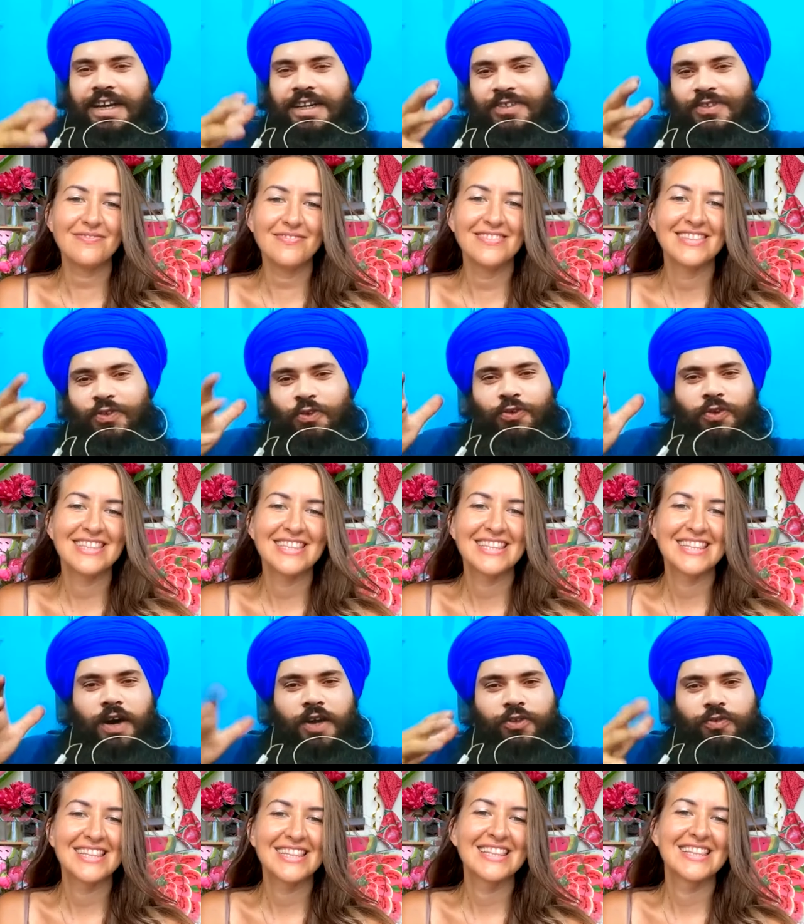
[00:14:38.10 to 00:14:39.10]
Speaker 1: And
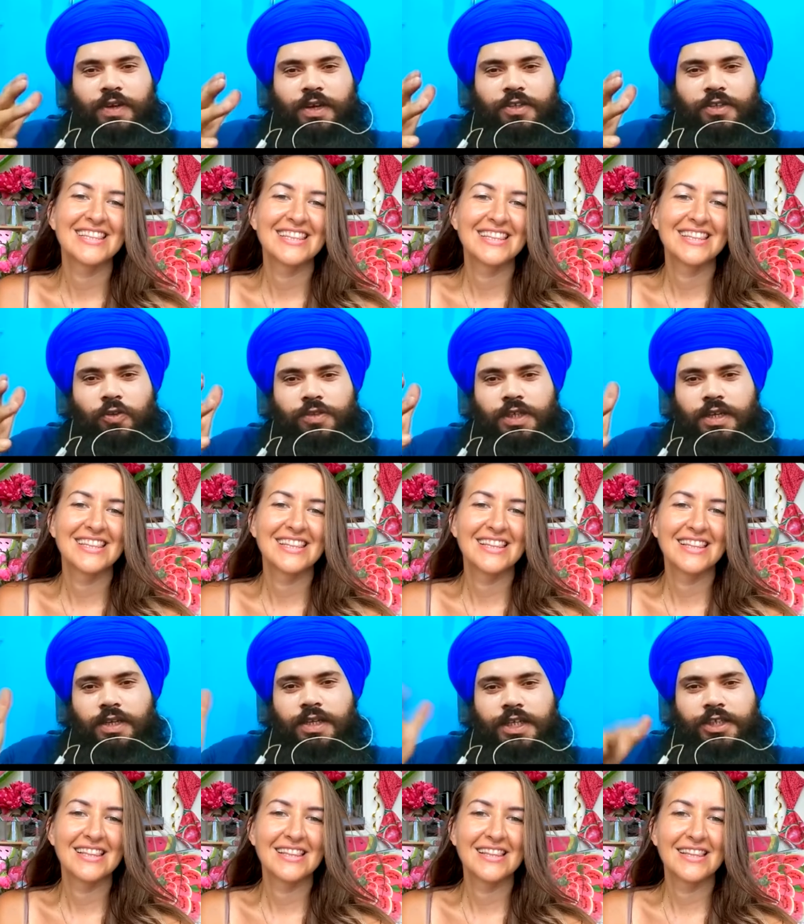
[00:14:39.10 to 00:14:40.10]
so, are you a
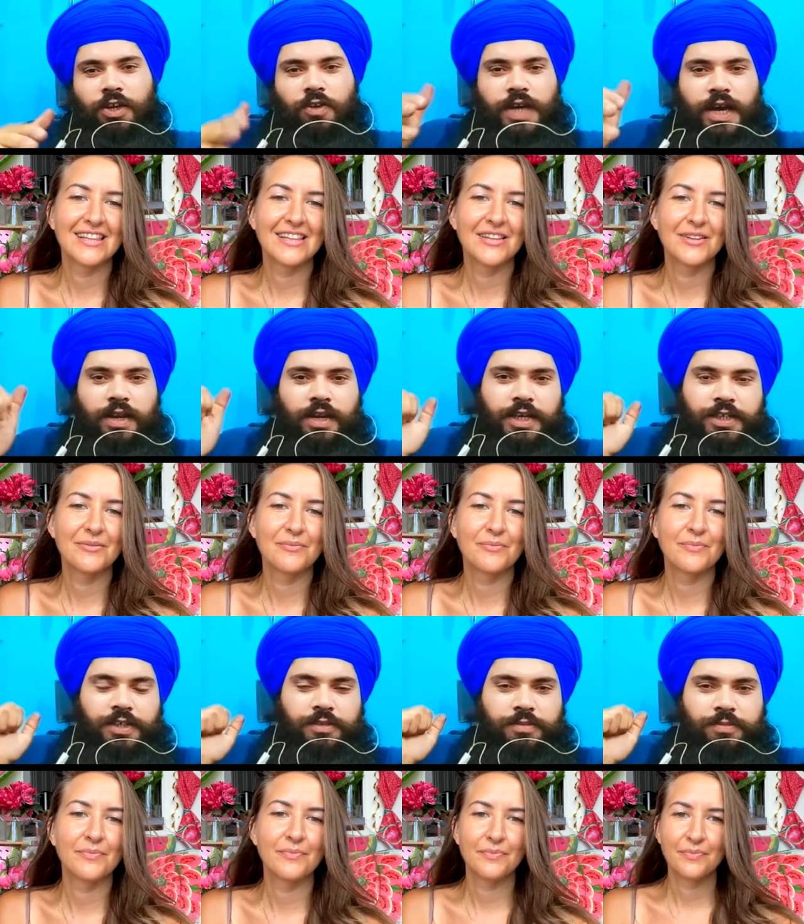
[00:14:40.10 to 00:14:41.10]
nocturnal eater or diurnal
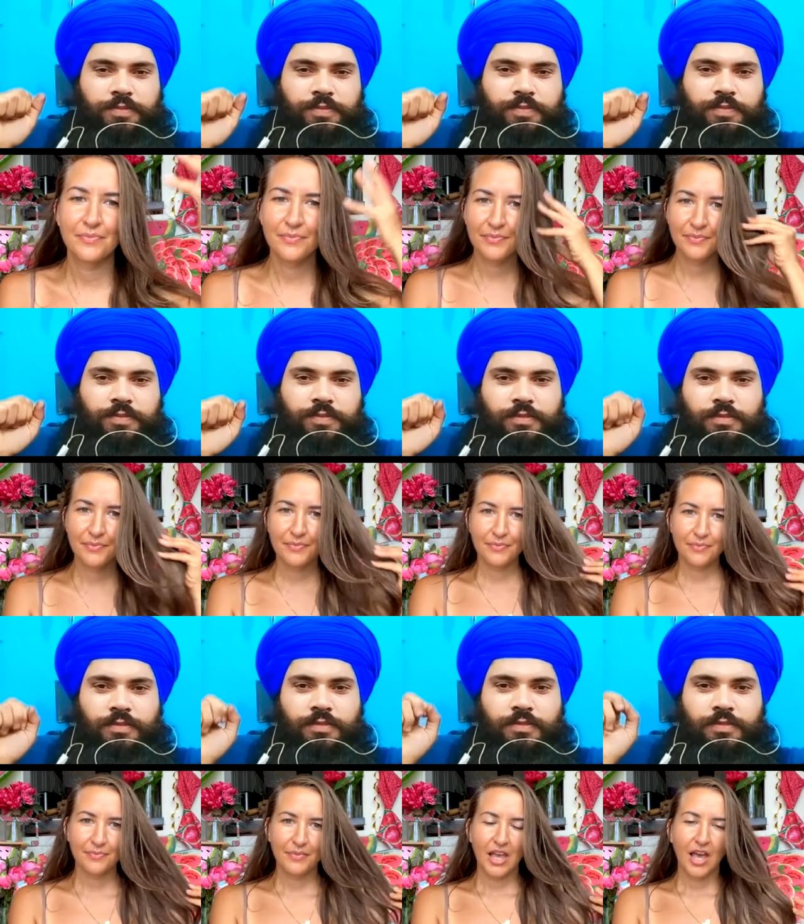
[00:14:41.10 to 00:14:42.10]
eater?
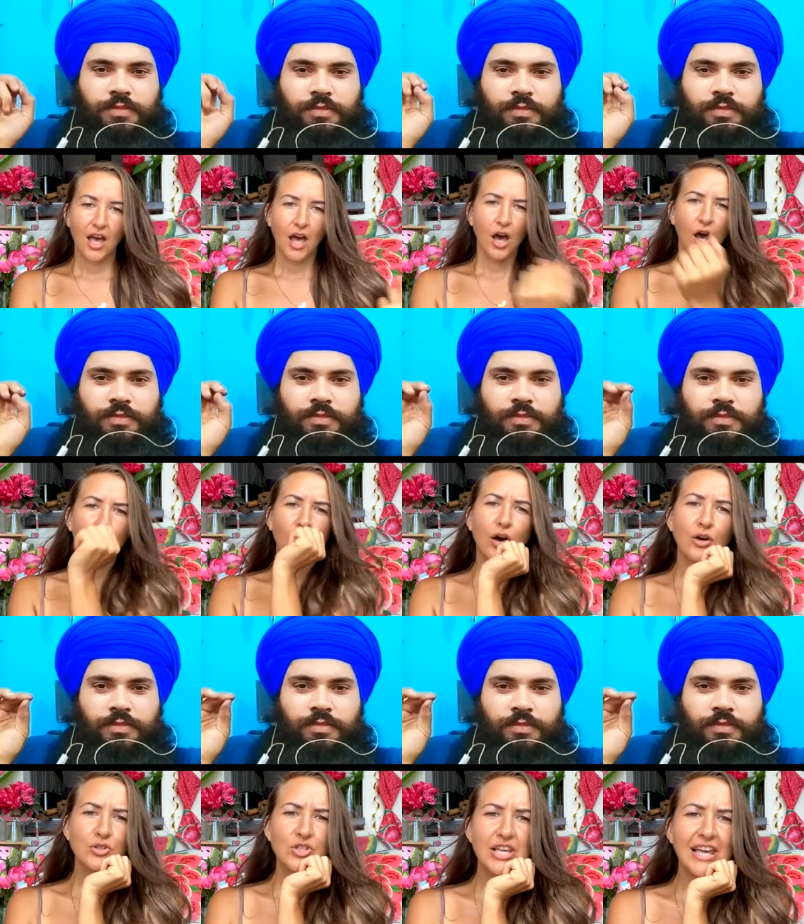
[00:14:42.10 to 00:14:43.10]
Speaker 2: Oh, uh,
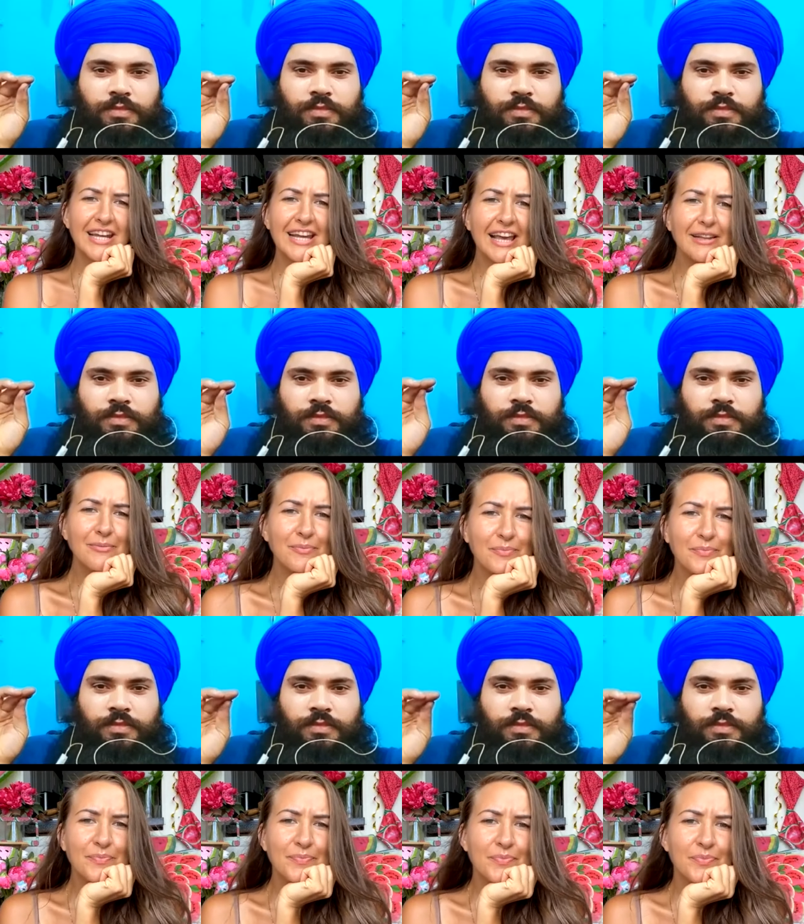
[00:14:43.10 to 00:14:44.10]
say it again.
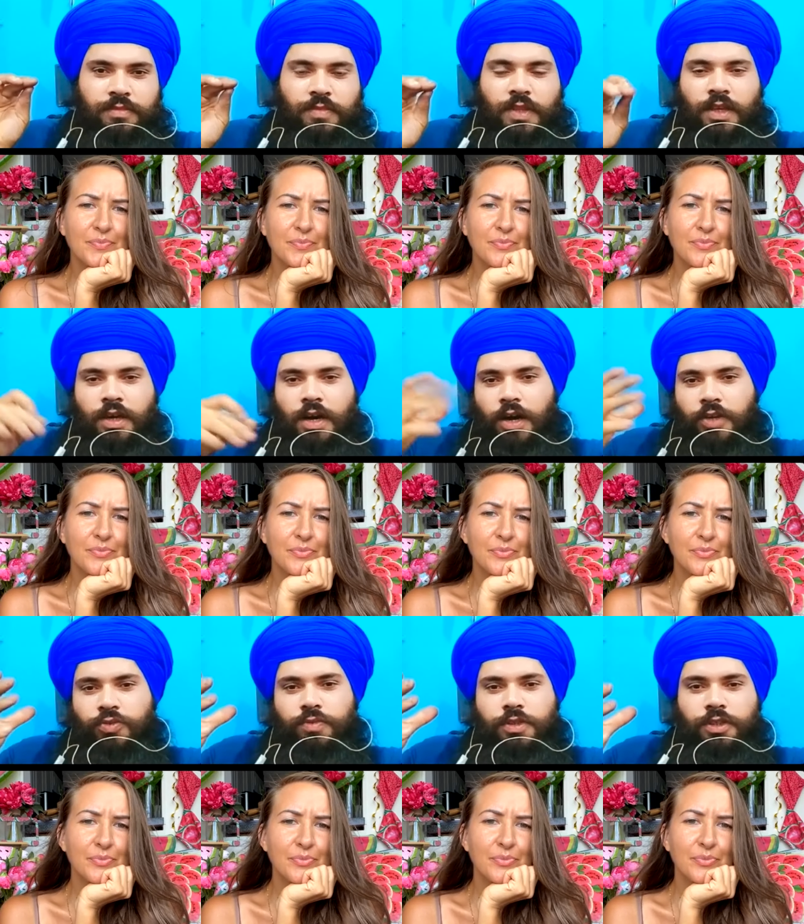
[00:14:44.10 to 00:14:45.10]

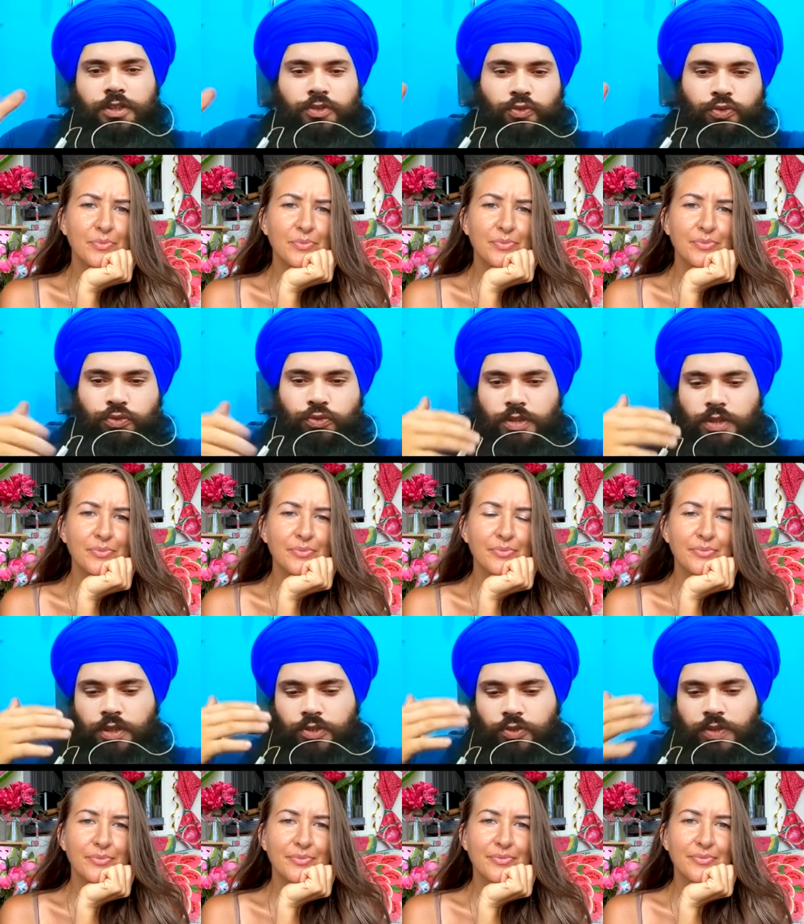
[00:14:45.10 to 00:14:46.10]
Speaker 1: Are you uh, do
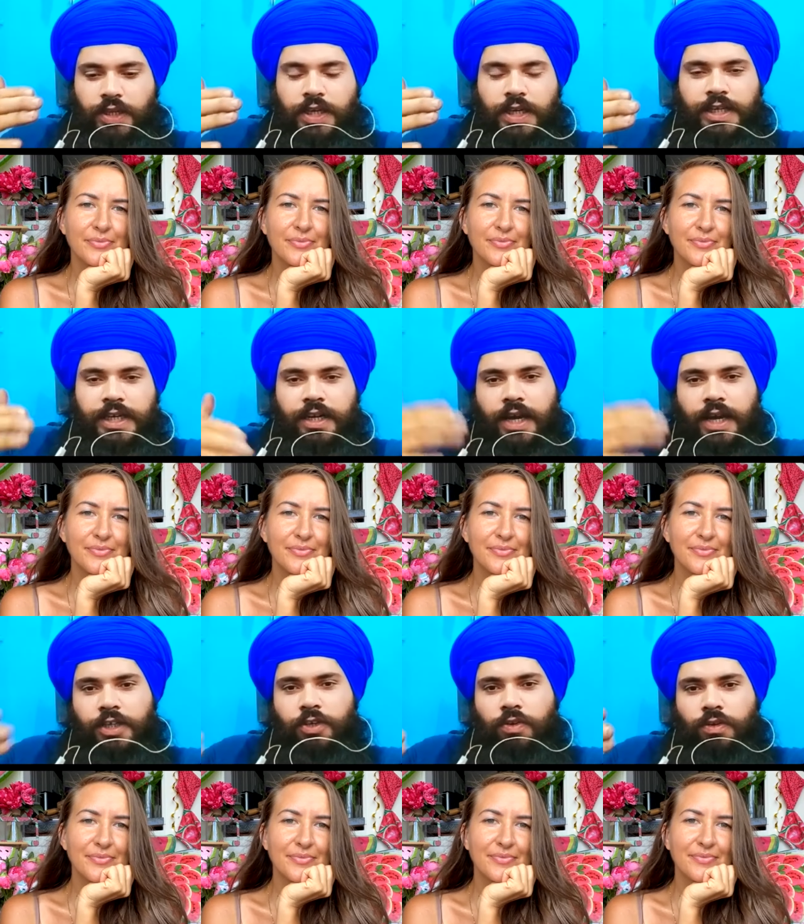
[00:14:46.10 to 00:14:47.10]
you uh, usually eat at
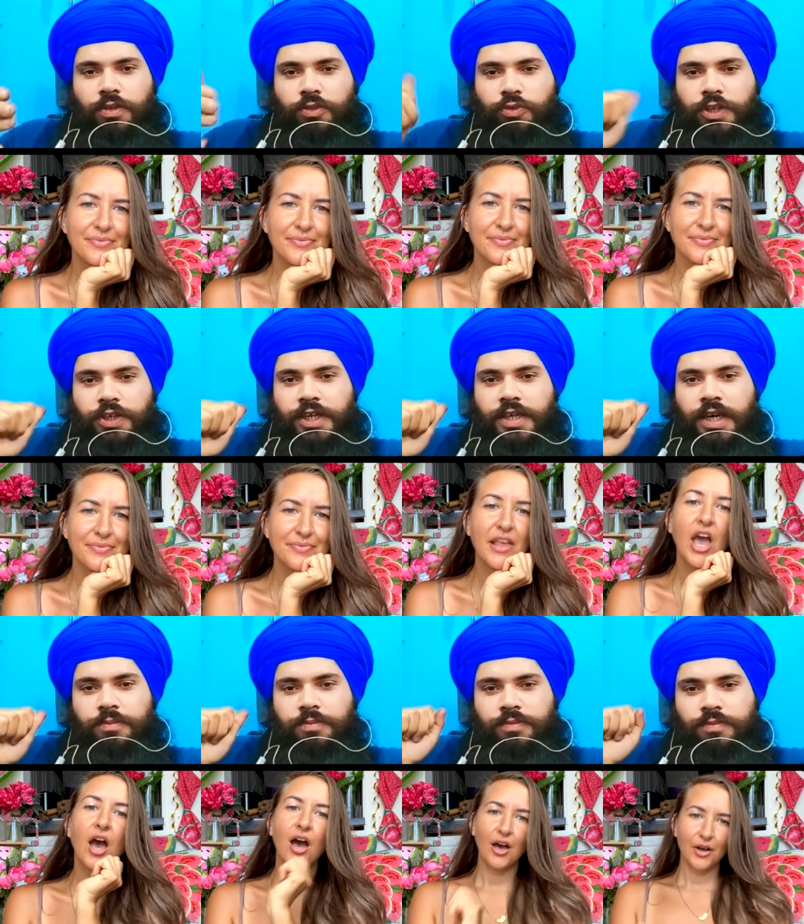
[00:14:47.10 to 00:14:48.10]
night or during
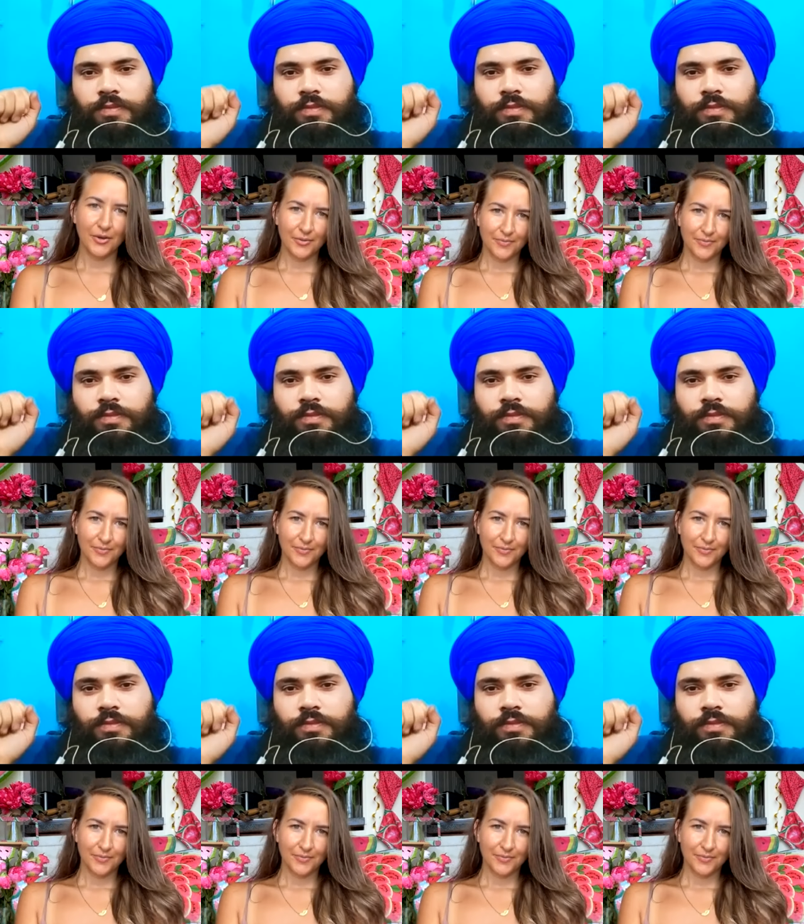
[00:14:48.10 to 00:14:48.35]
daytime?